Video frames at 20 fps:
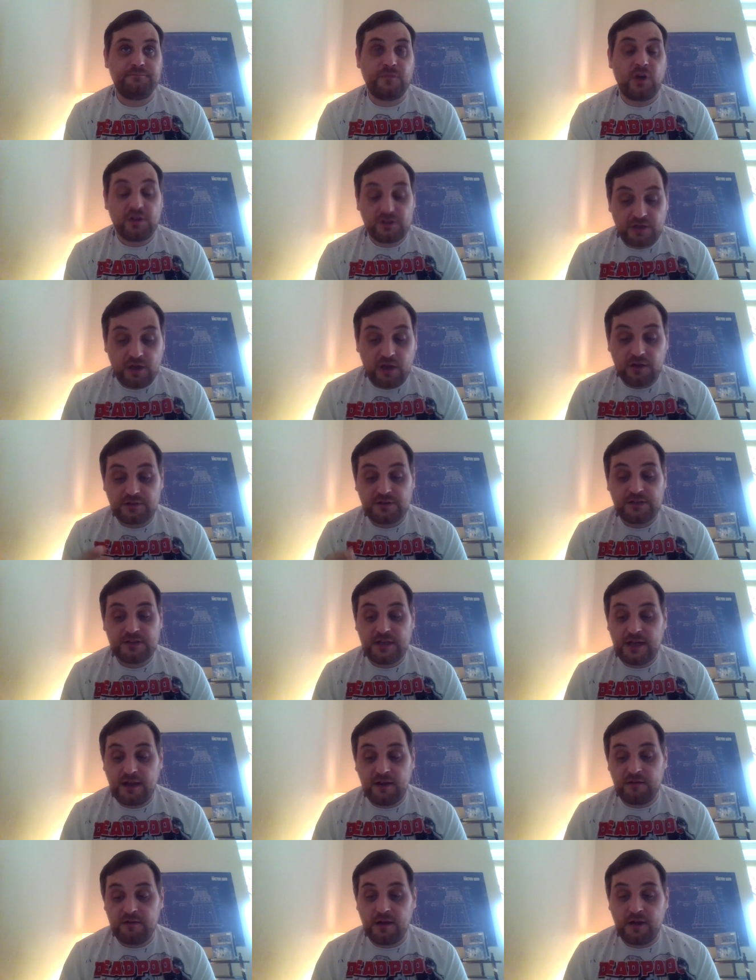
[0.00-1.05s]
I'll talk to you
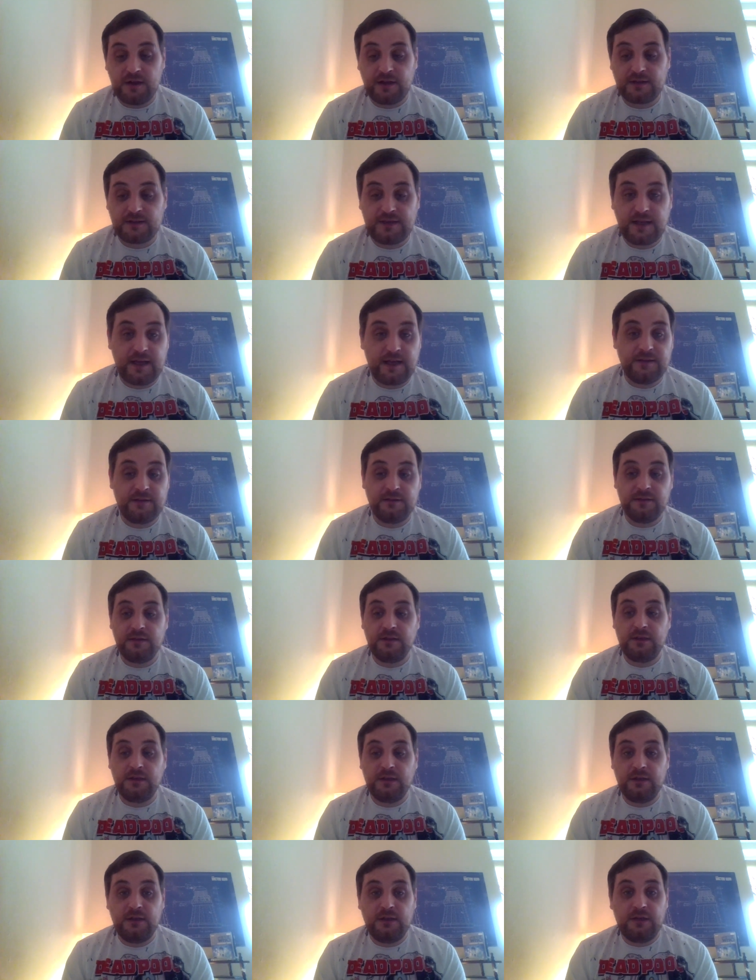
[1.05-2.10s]
later on at ten,
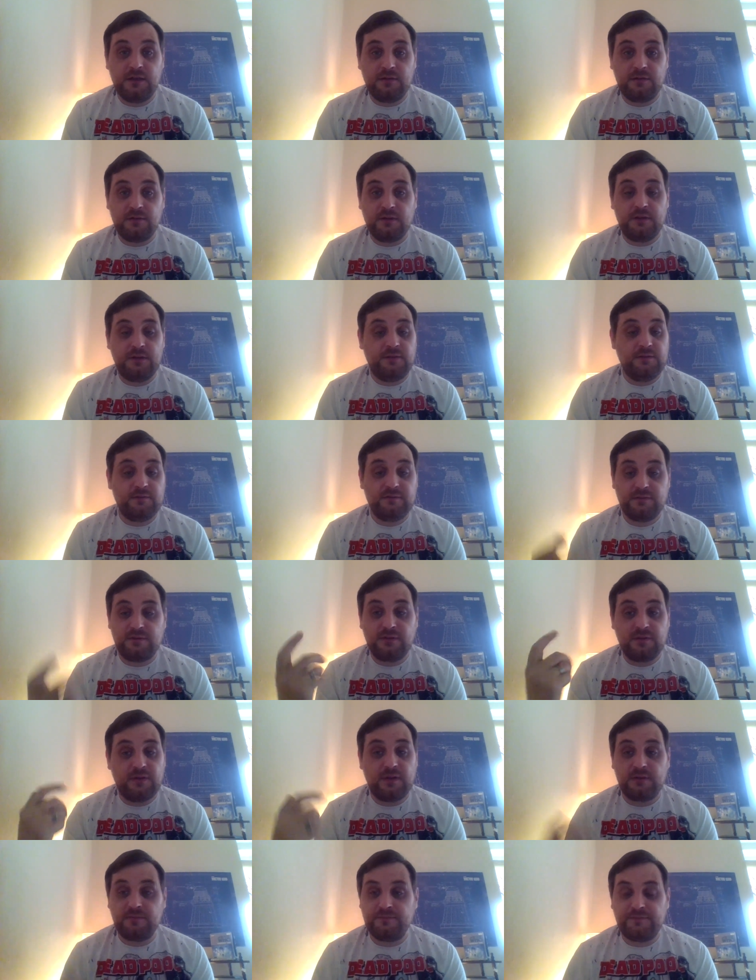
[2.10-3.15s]
right?
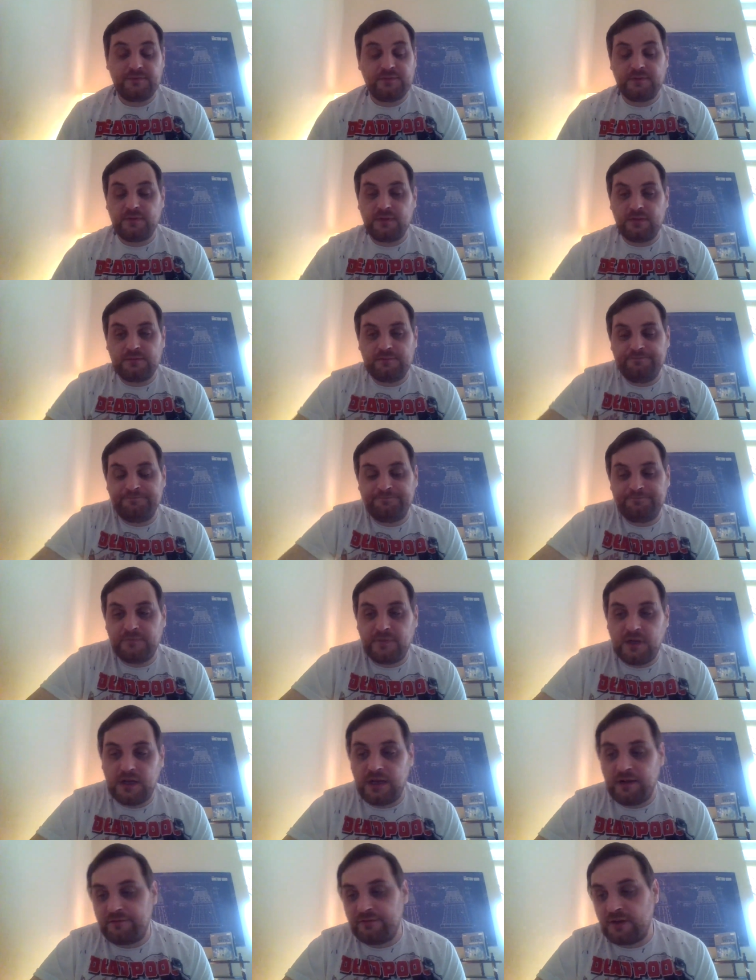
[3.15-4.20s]

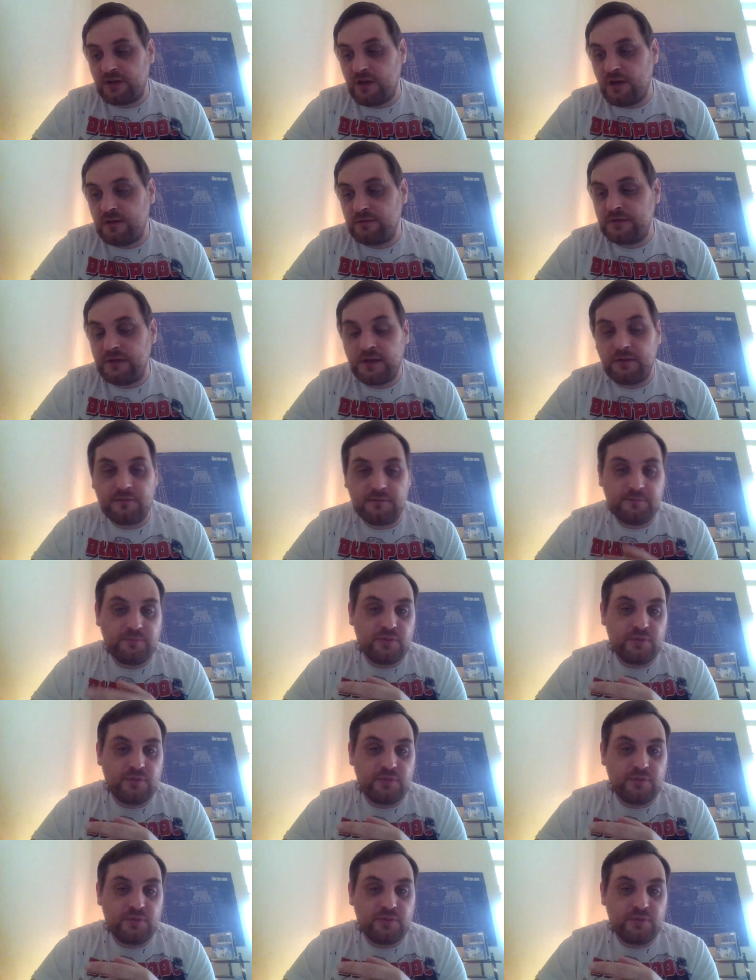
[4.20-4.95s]
have to go now.